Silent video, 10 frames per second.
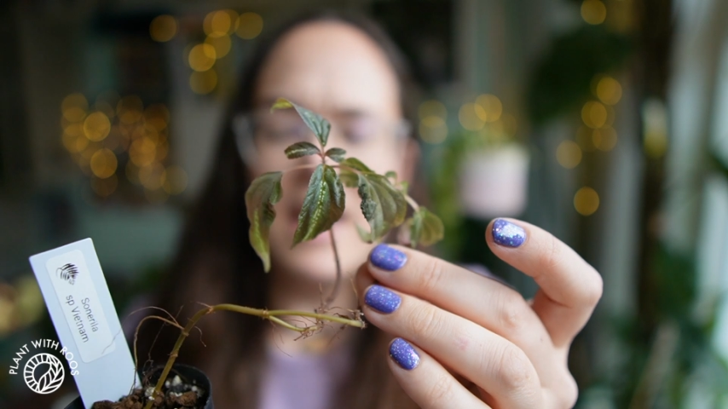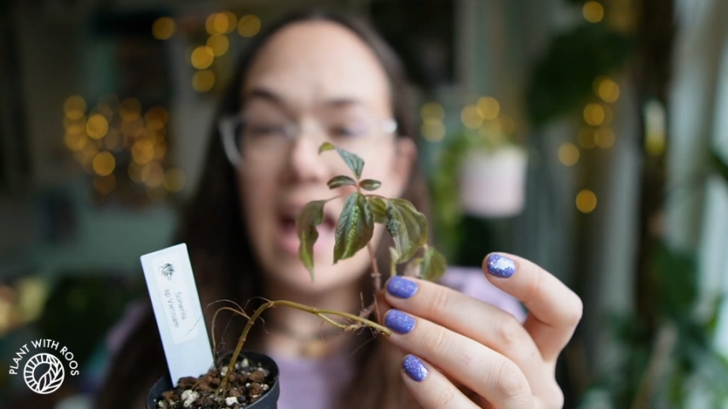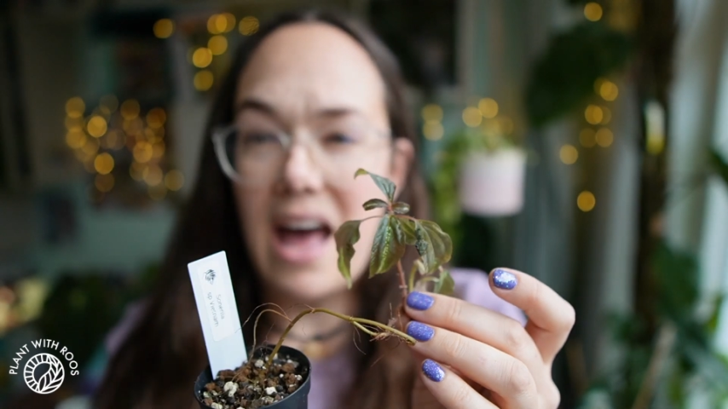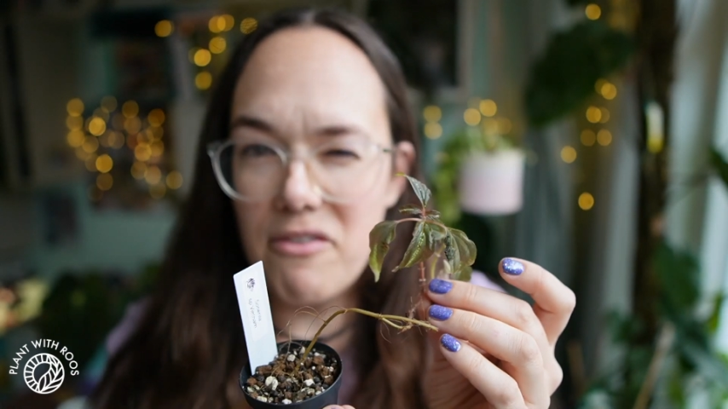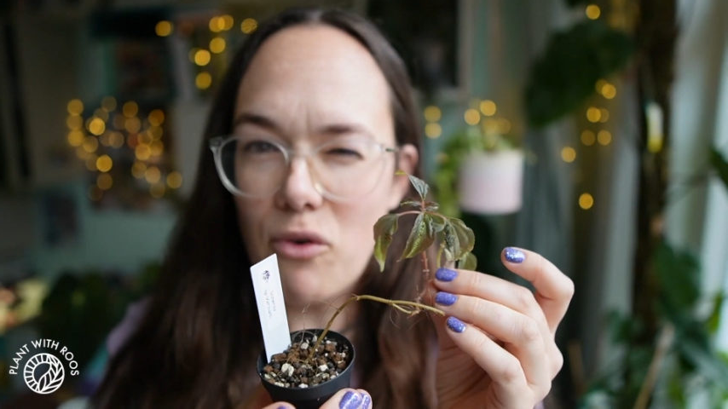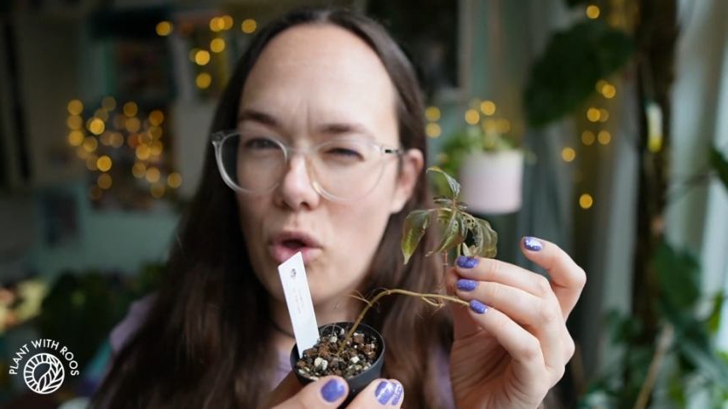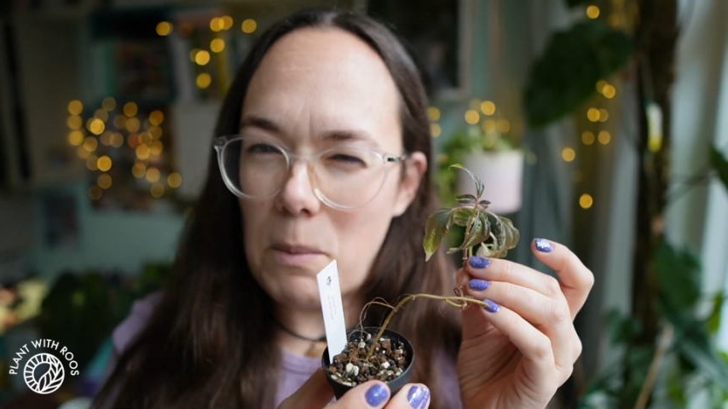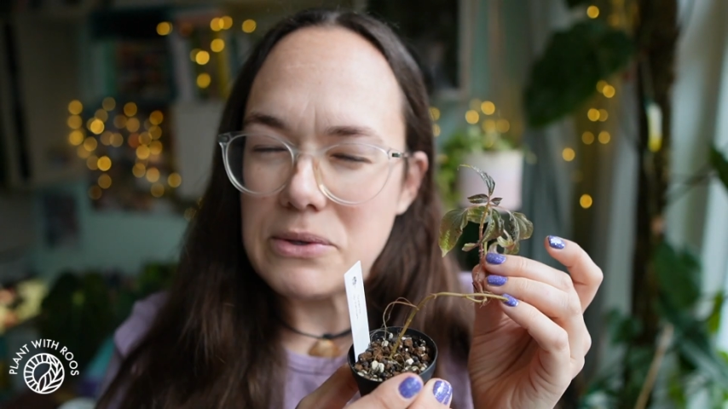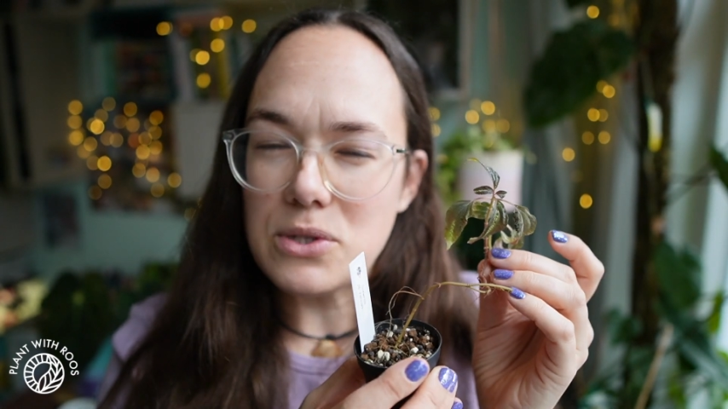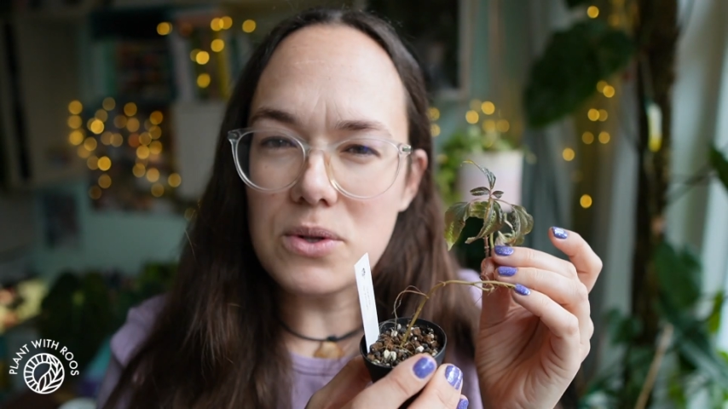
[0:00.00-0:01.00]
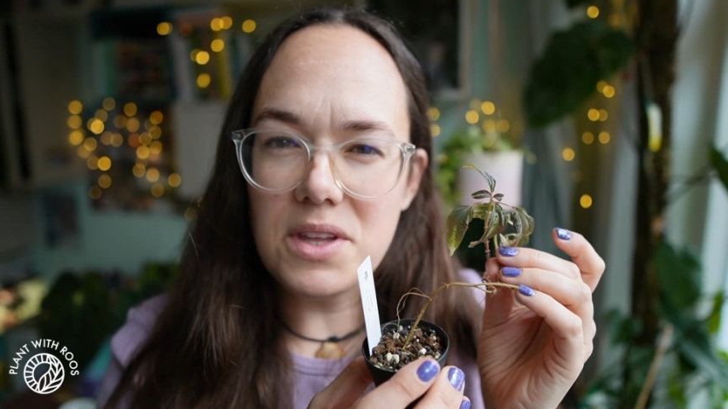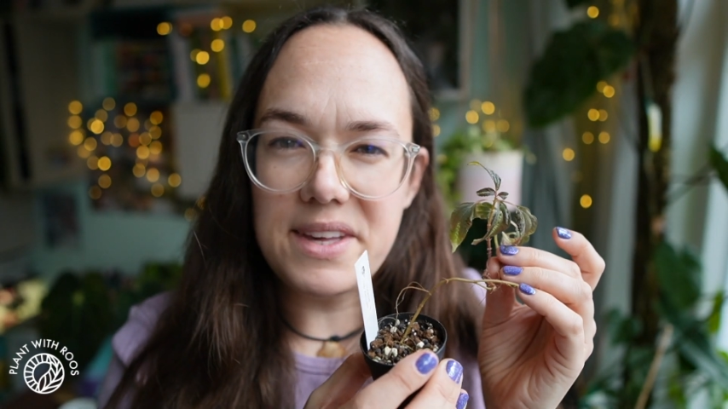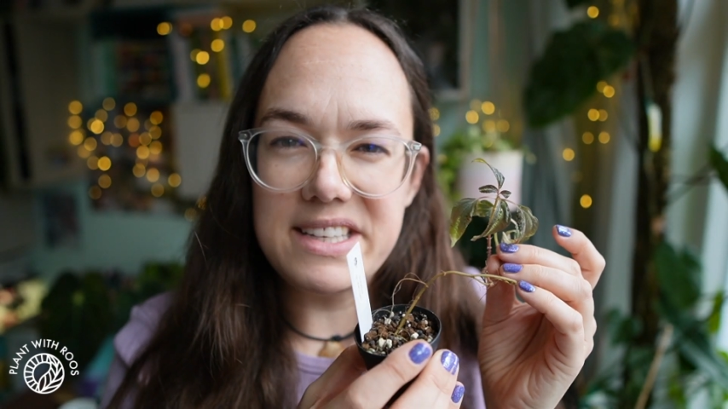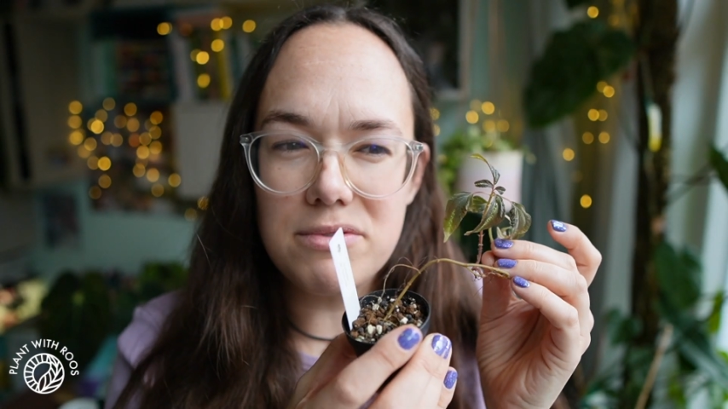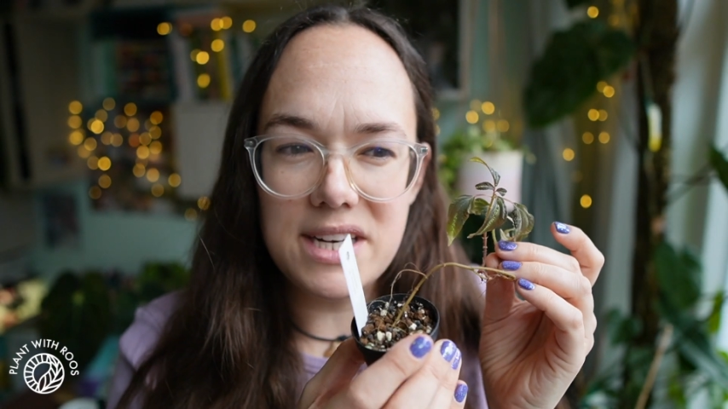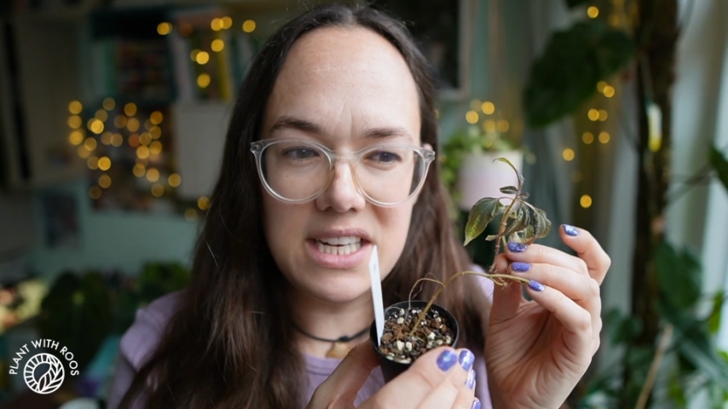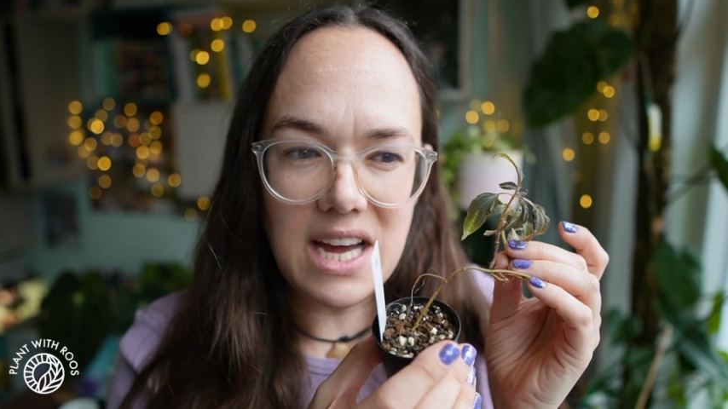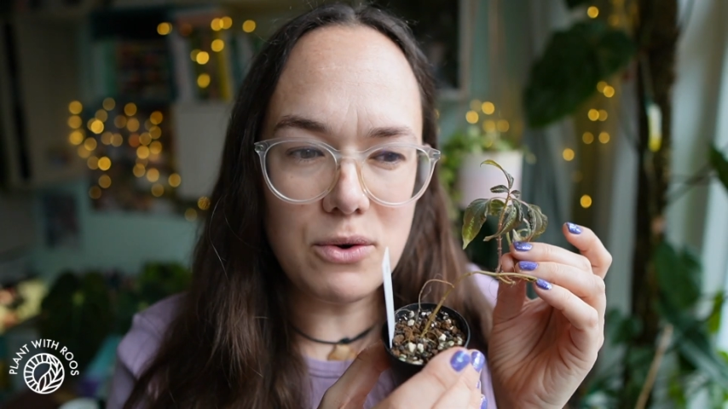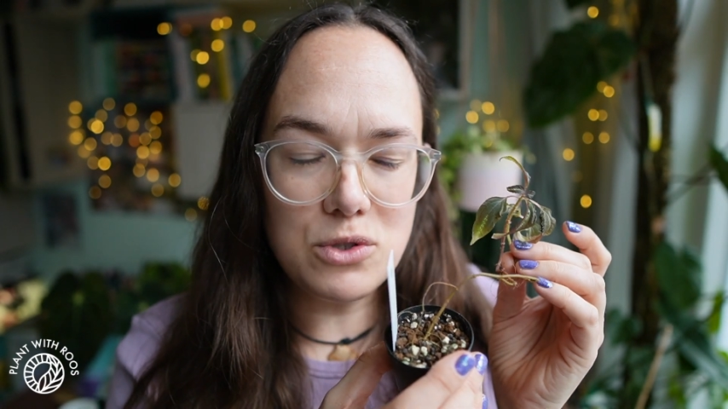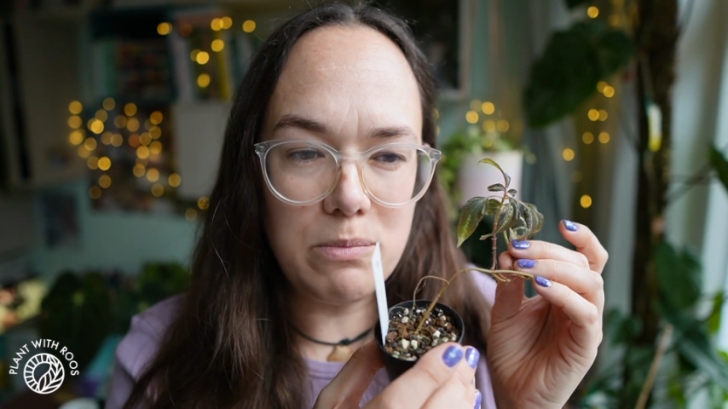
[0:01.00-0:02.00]
have almost all the things ready
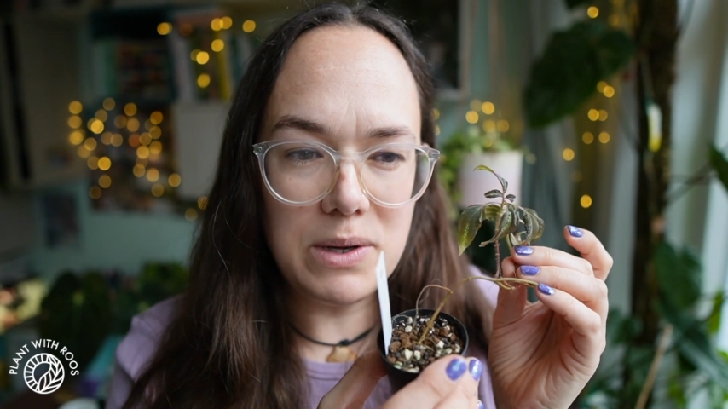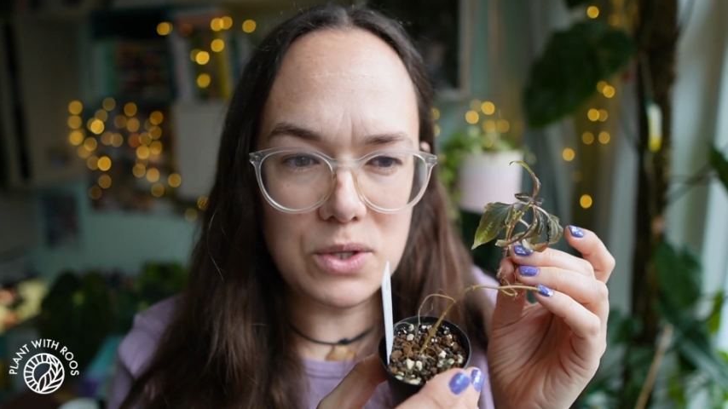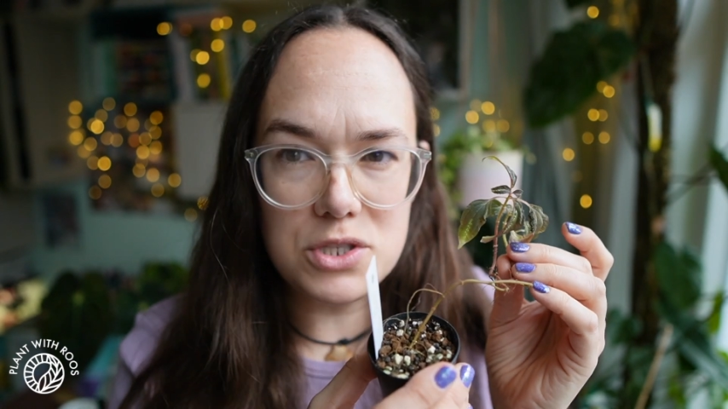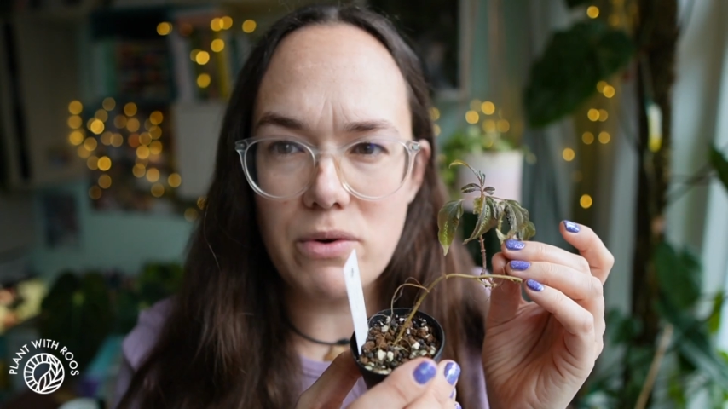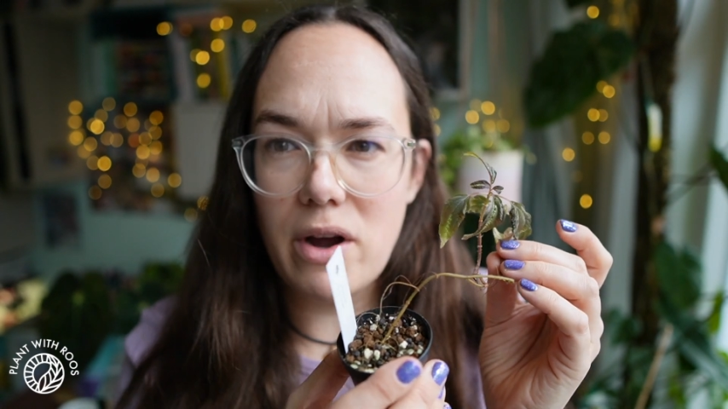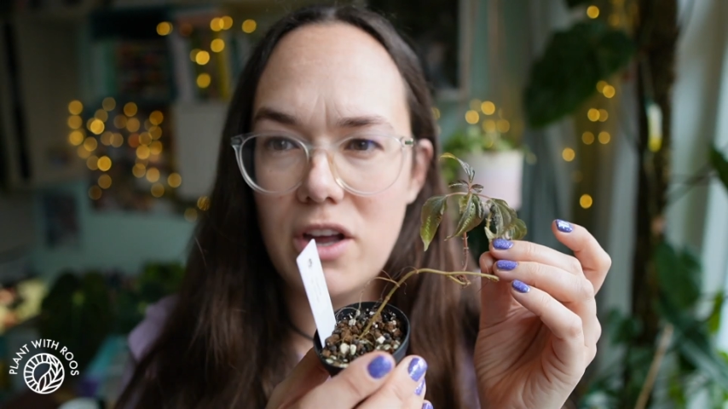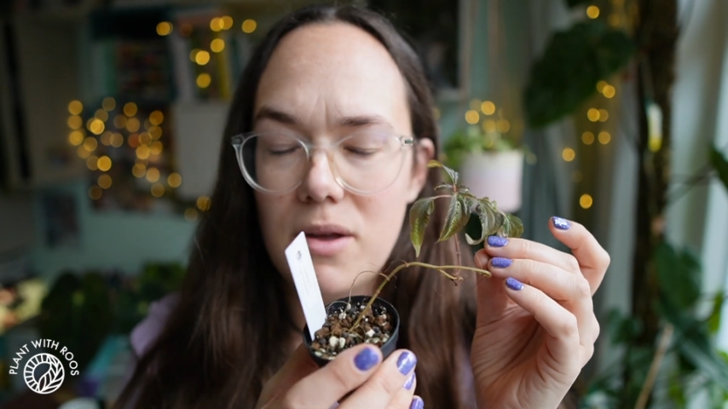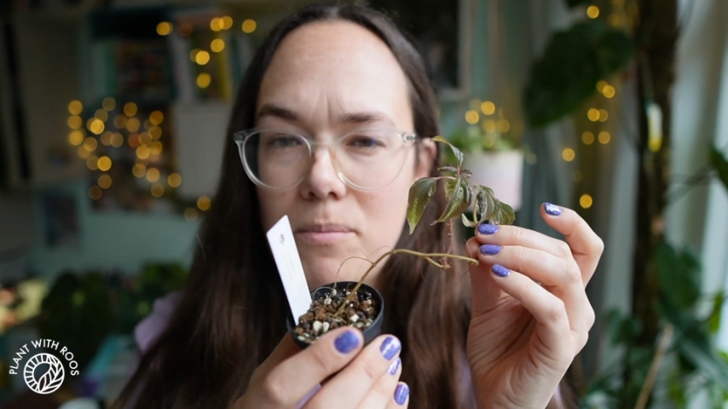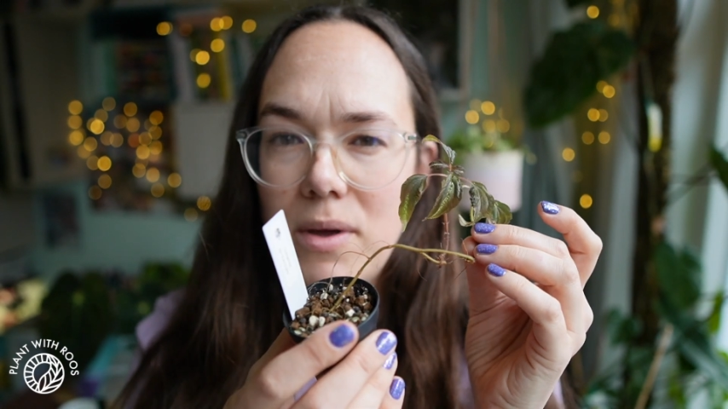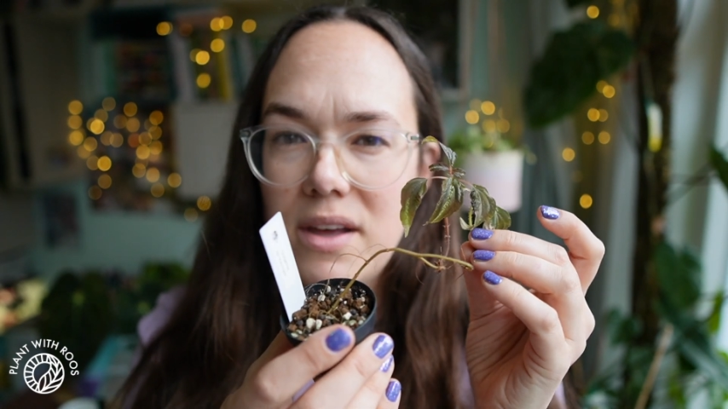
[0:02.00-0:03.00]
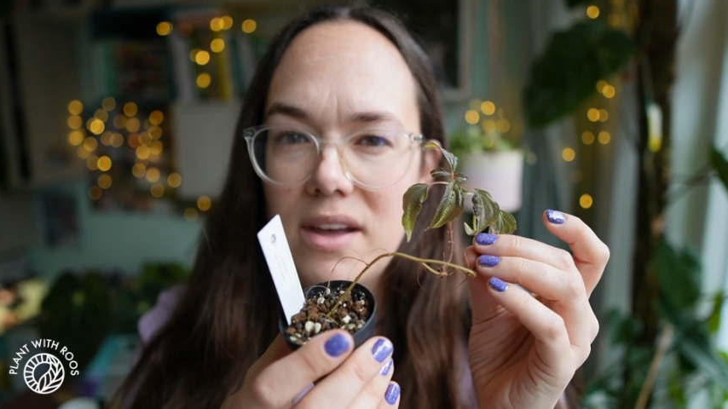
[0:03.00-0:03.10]
now to build the terrarium.